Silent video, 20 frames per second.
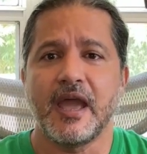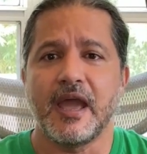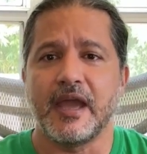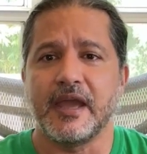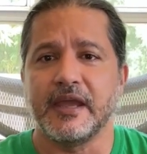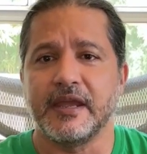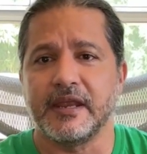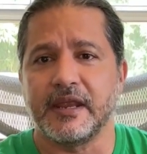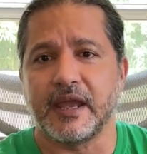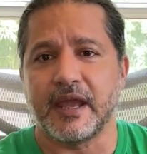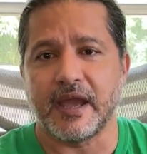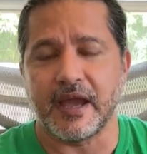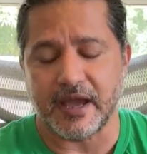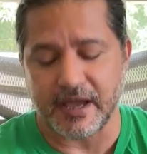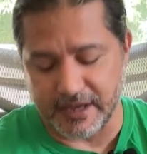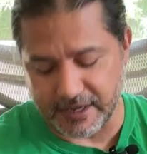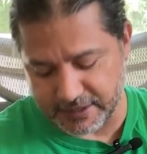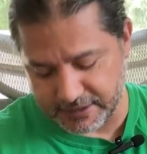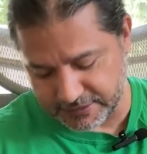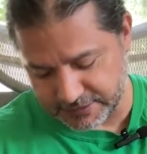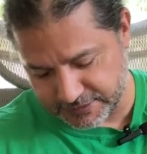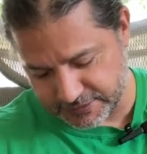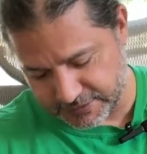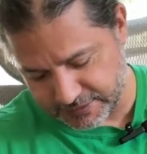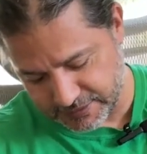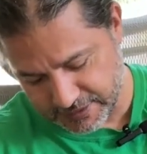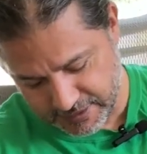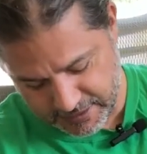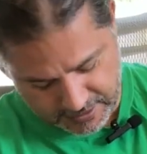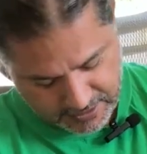It
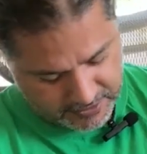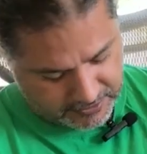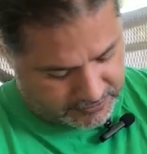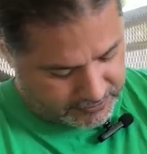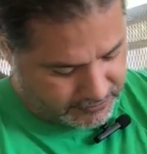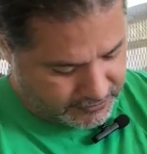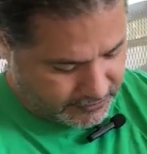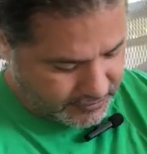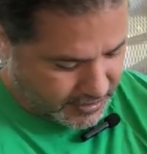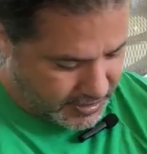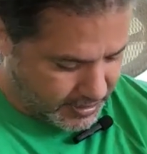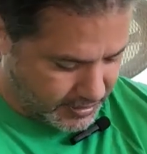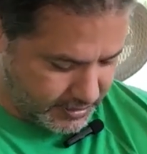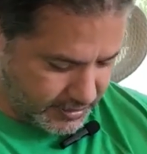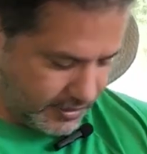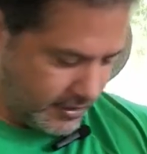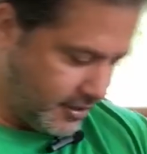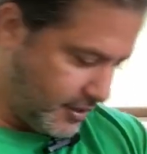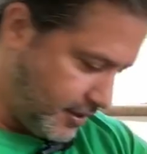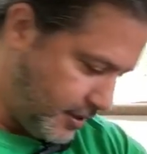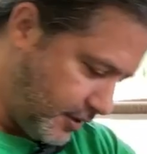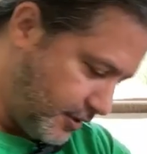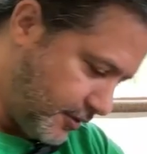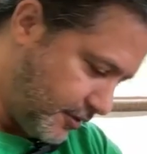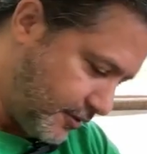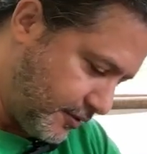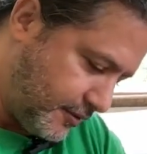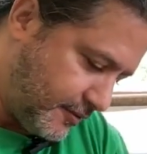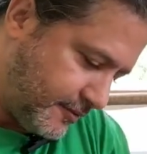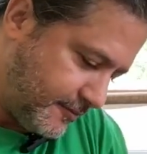has right
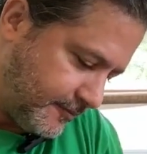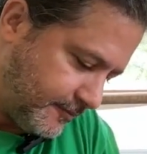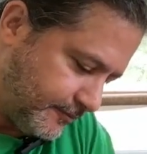here,